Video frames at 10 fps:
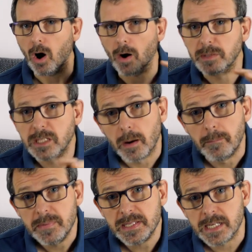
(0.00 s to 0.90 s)
I'm
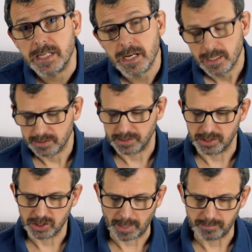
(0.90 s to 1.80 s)
committed to
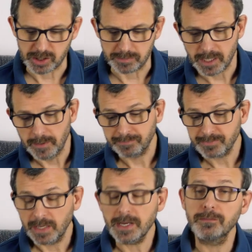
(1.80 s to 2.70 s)
this championships.
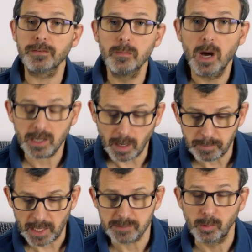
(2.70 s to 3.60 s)
Now, from a club
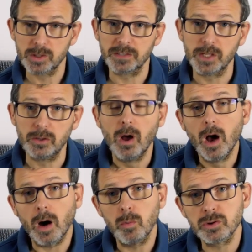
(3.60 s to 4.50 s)
player's point of view,
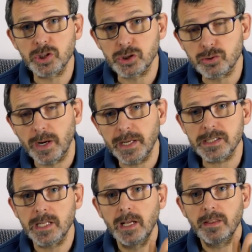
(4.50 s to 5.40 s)
I want to
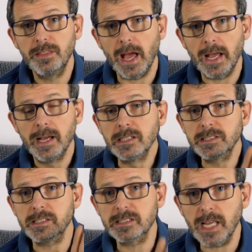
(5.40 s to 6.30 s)
stress that
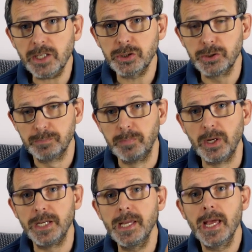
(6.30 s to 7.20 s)
success should
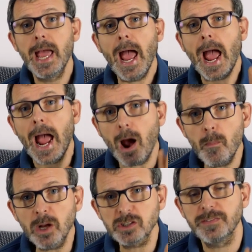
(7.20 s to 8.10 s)
be how
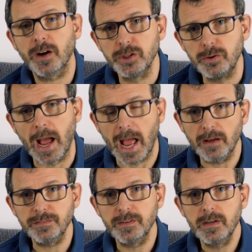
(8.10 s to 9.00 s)
much fun you
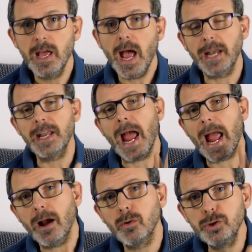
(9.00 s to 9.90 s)
have and
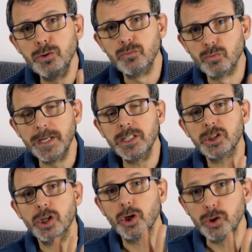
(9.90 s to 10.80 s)
how you
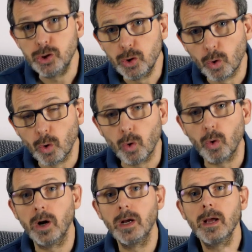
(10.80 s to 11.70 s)
reach
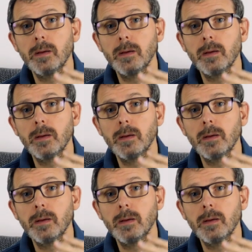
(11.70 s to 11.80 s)
your